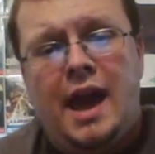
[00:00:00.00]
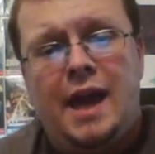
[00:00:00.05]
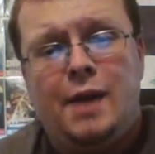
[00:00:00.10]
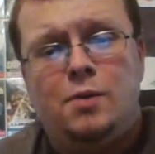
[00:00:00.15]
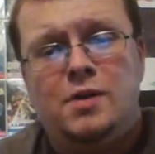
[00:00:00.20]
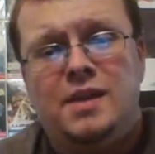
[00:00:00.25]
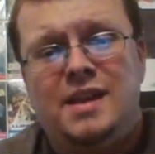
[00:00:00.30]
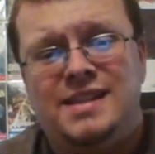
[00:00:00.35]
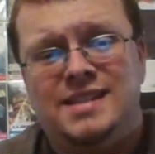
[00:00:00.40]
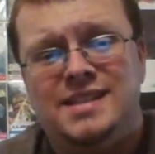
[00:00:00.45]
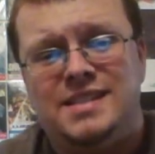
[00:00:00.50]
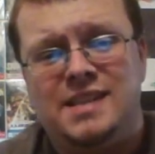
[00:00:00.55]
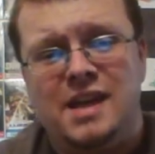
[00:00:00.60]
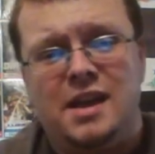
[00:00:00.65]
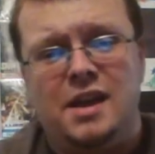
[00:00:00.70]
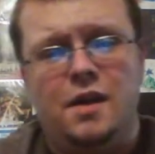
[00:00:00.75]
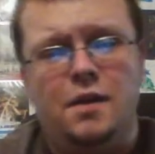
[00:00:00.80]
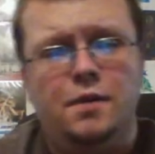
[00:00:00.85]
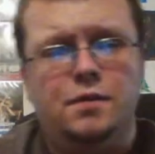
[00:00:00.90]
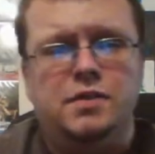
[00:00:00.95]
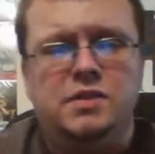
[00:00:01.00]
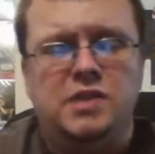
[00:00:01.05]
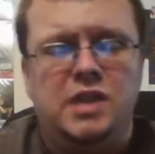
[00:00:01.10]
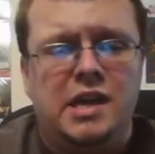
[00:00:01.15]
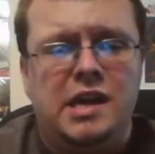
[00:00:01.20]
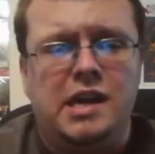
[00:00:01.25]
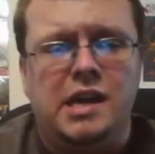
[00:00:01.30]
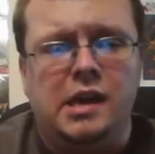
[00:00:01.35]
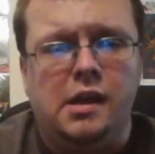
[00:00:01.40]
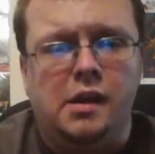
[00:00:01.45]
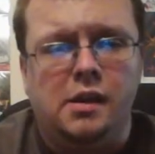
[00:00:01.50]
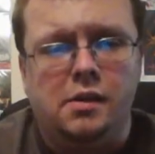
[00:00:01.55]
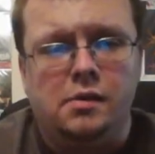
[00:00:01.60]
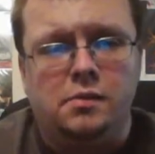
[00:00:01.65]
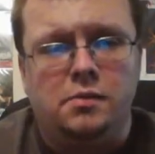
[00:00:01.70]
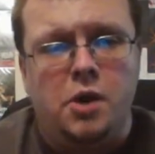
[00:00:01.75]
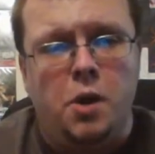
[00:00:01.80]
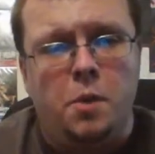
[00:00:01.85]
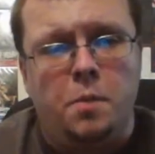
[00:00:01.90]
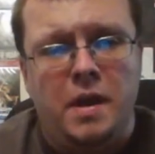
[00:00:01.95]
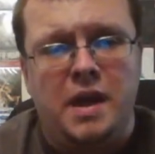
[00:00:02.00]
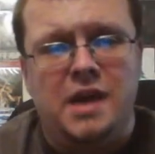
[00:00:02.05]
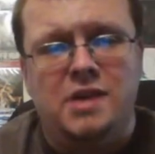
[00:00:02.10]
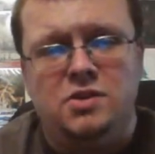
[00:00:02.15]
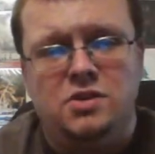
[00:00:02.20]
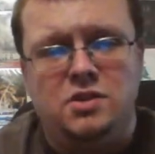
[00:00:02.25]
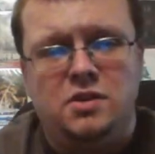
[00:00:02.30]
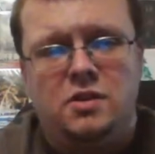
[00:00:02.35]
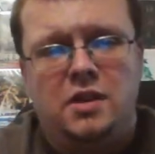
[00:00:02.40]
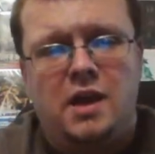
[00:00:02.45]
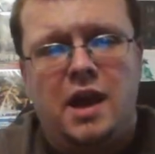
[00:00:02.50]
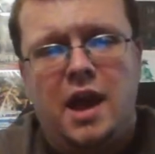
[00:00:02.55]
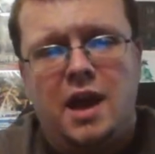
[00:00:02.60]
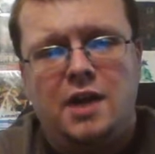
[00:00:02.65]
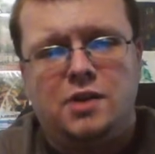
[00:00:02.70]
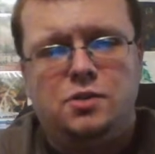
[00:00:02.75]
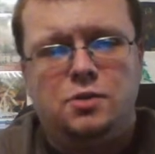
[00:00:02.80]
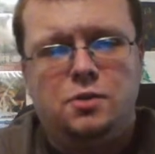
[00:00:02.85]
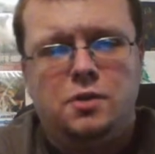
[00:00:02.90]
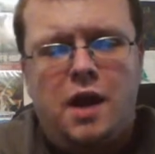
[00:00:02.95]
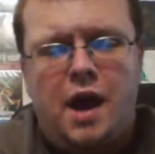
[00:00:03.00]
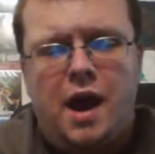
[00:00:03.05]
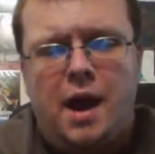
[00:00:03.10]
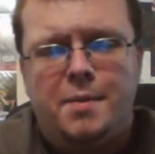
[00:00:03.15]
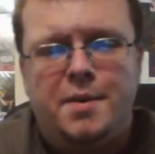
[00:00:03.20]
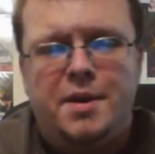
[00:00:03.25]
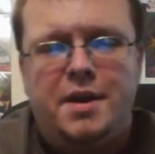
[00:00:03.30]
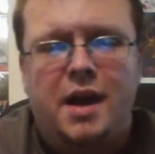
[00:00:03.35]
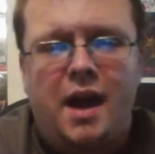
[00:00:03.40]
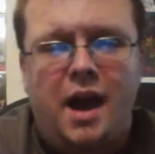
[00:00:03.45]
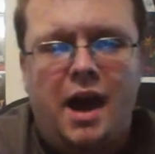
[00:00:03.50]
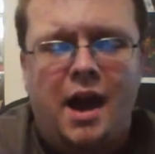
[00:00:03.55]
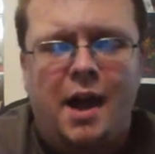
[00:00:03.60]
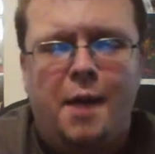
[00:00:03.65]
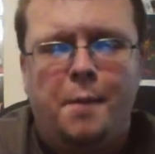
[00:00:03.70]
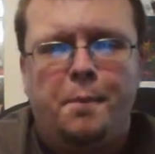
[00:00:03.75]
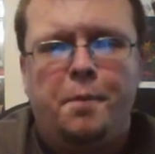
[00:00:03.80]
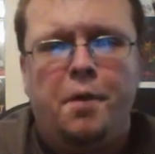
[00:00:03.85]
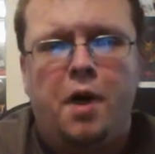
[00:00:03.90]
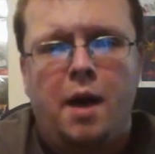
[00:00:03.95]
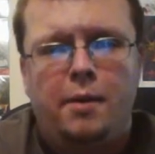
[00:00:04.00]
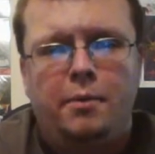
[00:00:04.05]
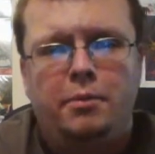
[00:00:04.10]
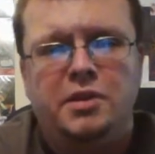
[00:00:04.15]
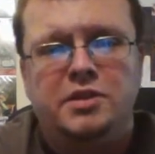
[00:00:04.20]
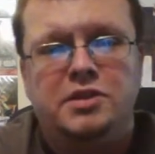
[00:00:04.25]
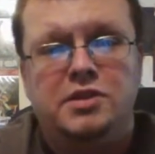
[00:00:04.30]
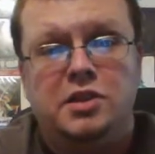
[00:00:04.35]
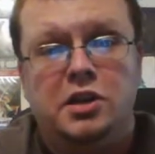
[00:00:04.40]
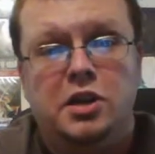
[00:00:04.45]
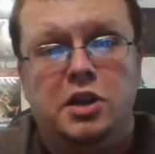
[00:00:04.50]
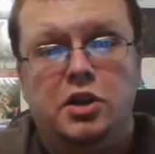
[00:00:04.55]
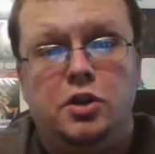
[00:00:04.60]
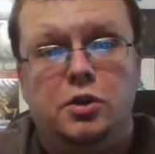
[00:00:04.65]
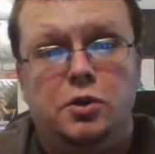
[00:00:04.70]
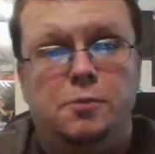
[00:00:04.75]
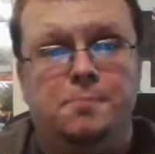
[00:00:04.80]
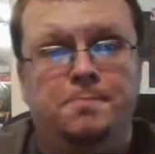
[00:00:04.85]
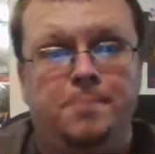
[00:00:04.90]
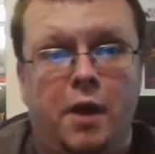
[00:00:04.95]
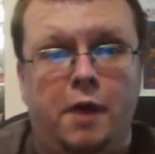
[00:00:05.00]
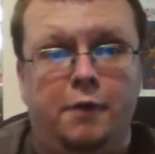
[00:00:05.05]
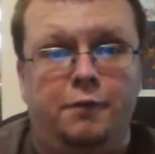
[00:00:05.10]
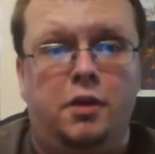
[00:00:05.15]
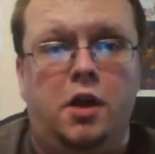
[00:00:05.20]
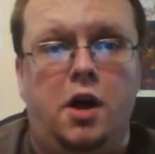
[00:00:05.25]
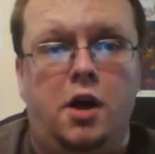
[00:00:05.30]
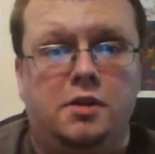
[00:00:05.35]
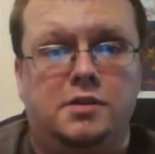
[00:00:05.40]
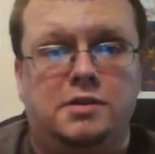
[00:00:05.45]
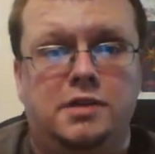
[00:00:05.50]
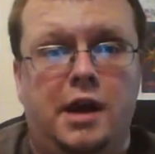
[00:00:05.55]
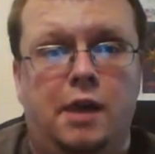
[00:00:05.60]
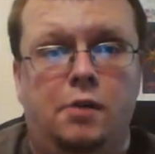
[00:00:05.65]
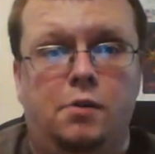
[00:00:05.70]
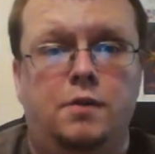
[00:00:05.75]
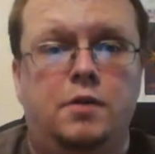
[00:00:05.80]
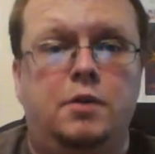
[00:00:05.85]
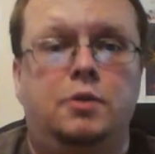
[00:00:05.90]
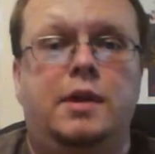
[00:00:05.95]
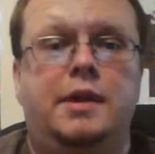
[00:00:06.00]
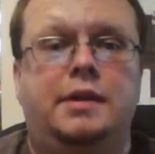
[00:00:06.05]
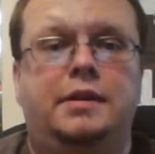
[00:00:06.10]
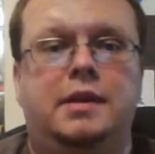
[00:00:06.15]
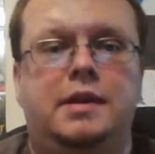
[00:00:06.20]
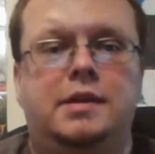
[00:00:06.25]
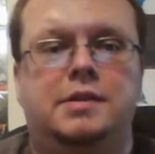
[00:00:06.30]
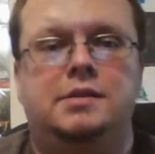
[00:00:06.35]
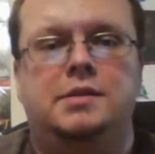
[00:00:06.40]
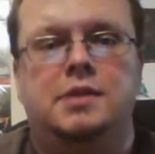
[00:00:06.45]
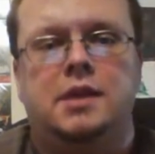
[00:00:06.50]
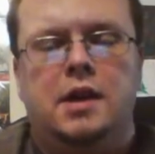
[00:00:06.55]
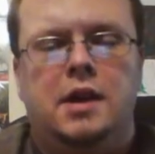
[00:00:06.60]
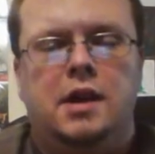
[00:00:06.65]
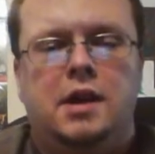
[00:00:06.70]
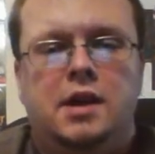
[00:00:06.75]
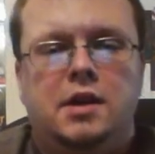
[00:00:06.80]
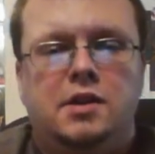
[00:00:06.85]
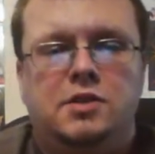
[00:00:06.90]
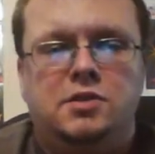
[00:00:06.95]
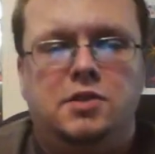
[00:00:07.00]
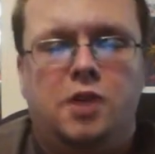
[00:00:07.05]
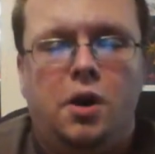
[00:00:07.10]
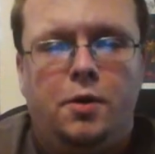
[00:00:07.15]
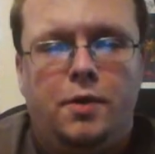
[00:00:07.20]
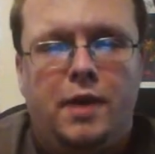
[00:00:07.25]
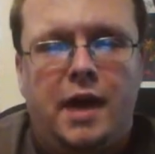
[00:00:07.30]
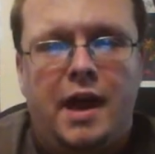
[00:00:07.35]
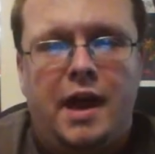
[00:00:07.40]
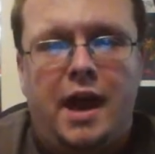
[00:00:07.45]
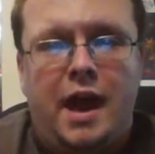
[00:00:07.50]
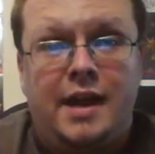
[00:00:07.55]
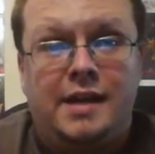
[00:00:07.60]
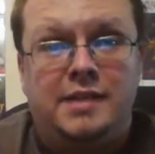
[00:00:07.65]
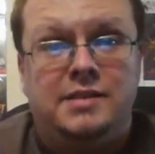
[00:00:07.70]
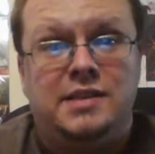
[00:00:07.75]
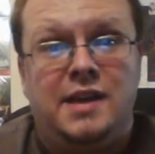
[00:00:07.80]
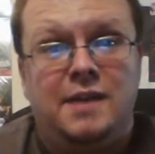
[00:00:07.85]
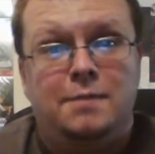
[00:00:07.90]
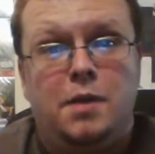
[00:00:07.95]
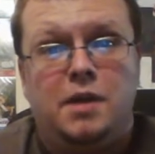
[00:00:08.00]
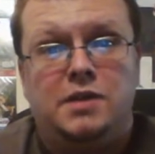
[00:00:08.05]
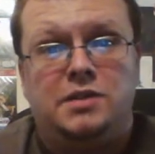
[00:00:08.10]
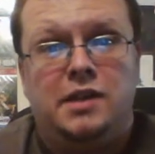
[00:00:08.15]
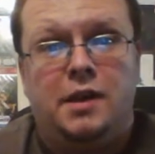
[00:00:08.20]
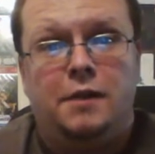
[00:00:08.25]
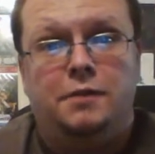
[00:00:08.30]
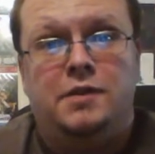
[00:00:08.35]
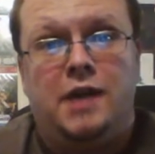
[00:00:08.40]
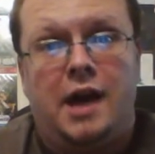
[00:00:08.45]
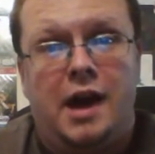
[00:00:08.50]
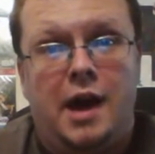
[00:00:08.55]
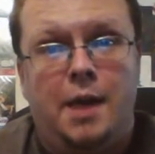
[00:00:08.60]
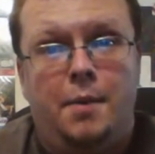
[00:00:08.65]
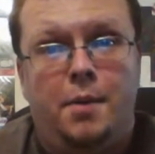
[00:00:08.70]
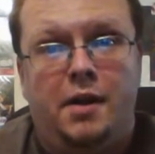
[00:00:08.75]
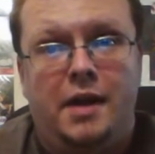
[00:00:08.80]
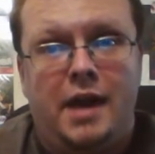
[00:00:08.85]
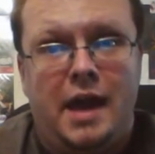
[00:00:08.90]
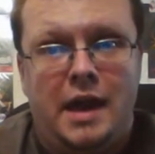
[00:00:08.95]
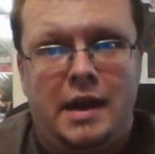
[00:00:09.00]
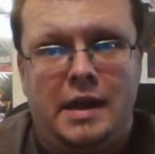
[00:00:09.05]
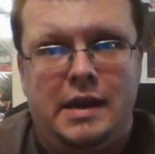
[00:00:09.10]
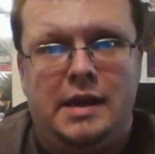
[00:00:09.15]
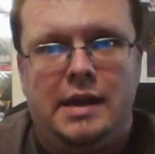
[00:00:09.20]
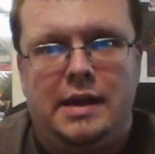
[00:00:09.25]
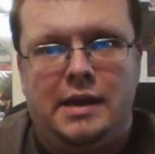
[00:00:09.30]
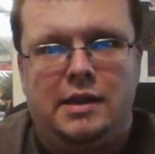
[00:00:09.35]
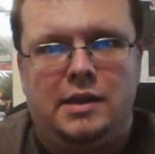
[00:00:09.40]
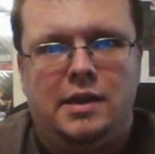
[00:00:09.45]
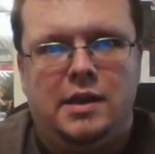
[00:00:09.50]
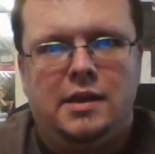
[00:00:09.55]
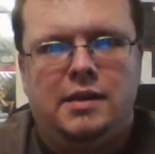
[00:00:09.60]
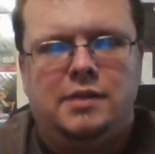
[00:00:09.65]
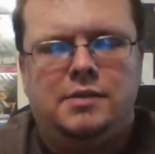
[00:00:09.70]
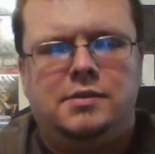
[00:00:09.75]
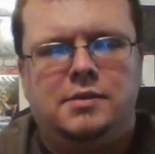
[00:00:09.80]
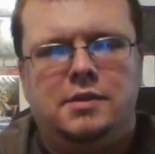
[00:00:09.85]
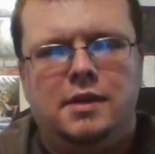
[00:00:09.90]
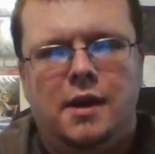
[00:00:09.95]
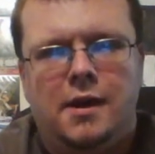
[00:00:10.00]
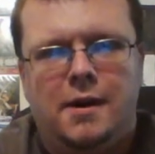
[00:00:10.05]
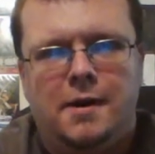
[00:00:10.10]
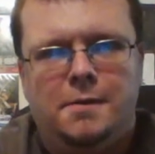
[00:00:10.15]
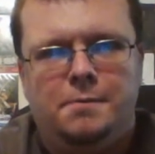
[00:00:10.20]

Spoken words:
And instead of seeing, you know, pages of the actual comic, I am probably just going to do a vlog-style review like this, so that I could save myself time on editing and things.